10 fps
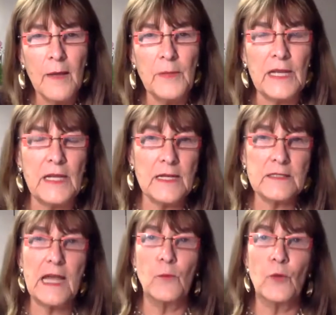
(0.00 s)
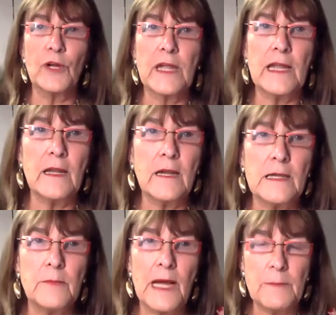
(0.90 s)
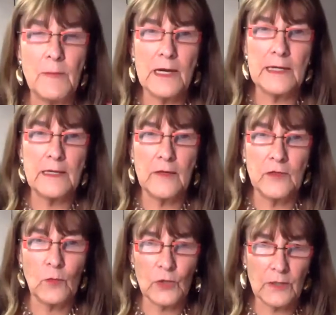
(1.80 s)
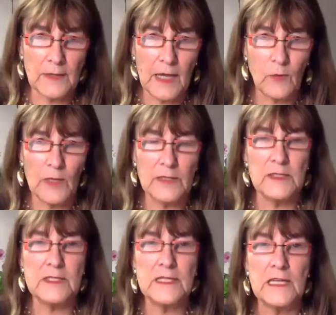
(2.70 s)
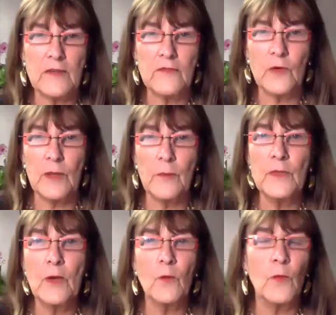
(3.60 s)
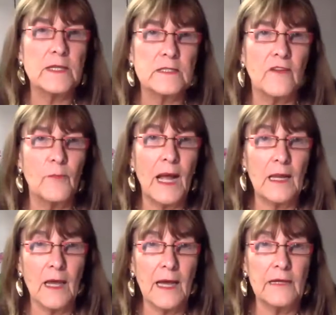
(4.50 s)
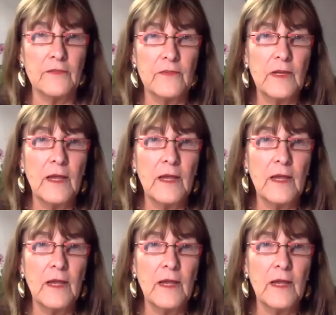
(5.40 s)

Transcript: Because I'm working in my mind on the world I want to see for the rest of my life.